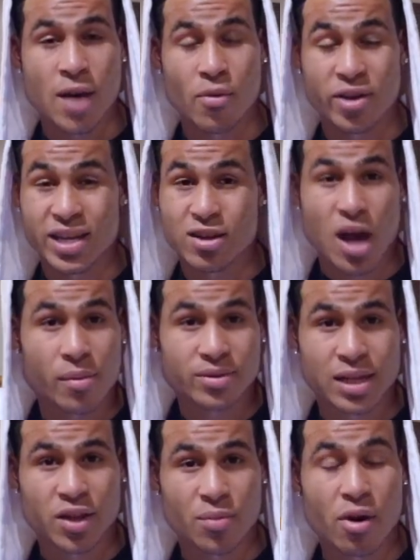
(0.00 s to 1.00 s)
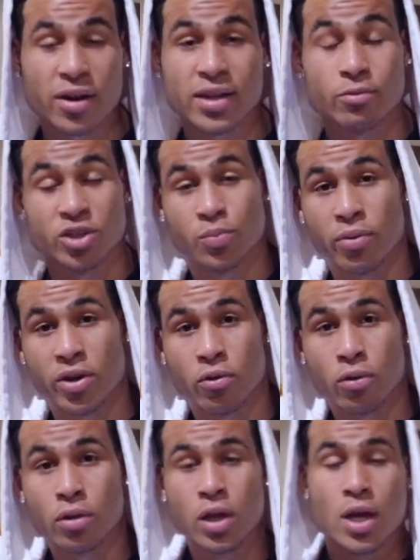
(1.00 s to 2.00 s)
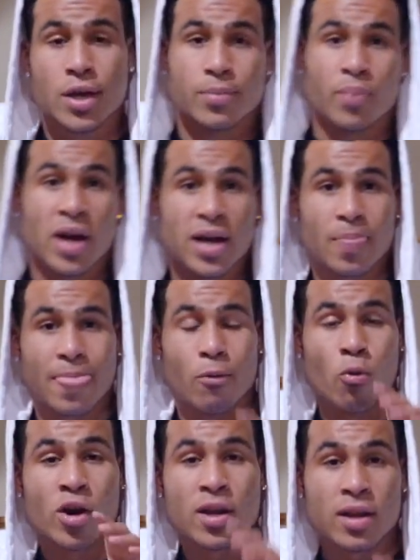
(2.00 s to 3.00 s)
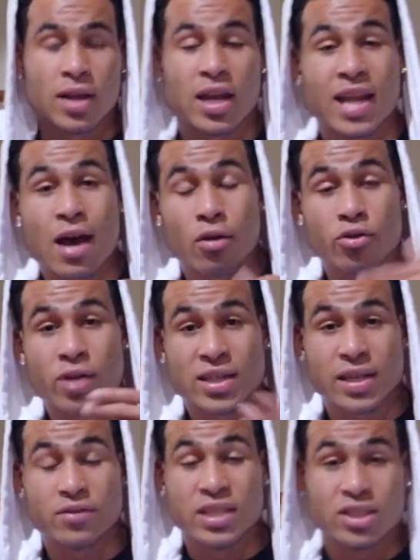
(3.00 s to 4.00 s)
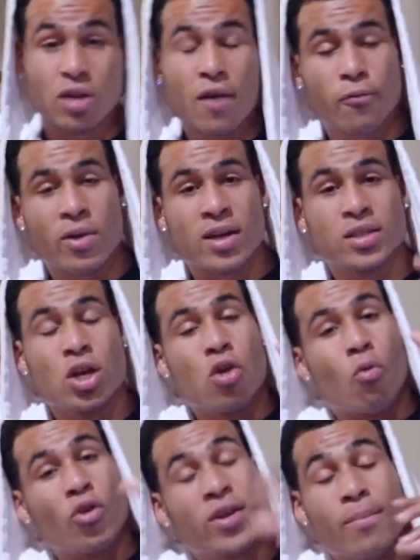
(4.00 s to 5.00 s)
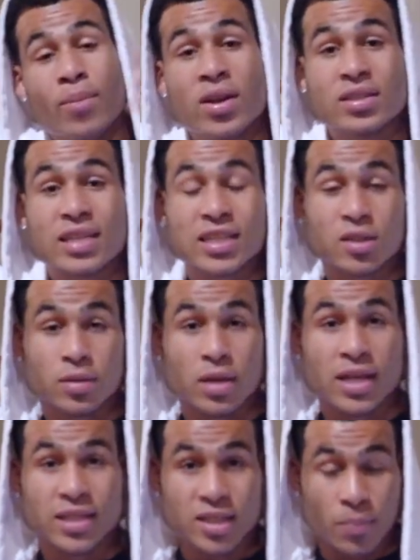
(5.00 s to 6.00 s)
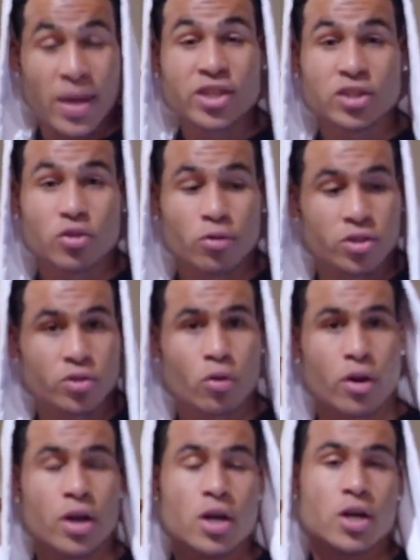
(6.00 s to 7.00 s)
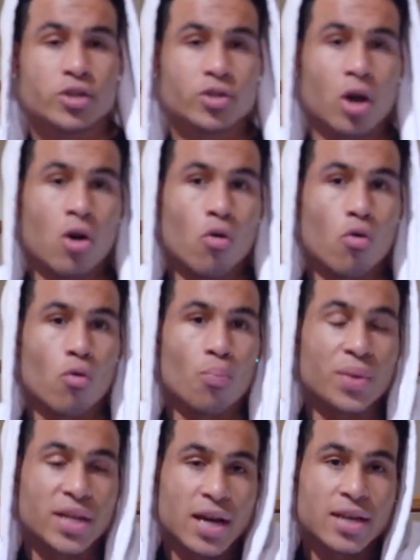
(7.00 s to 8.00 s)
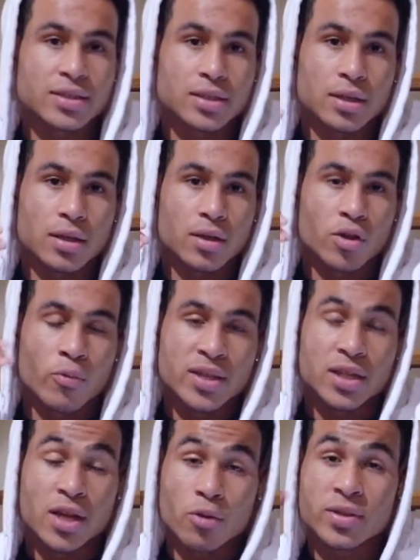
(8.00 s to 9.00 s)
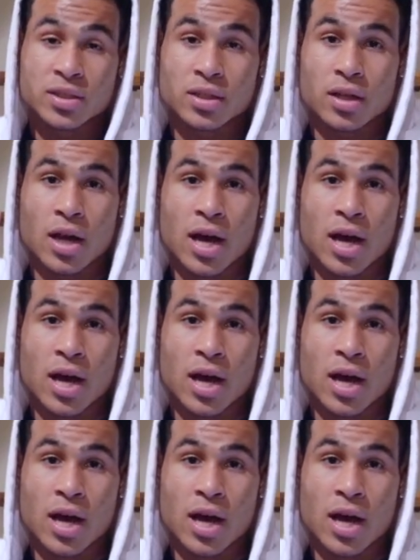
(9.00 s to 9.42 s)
or e-commerce out in the market, which is pretty cool. But we're gonna allow you guys to have these softwares where you can build anticipation towards your store. So because another reason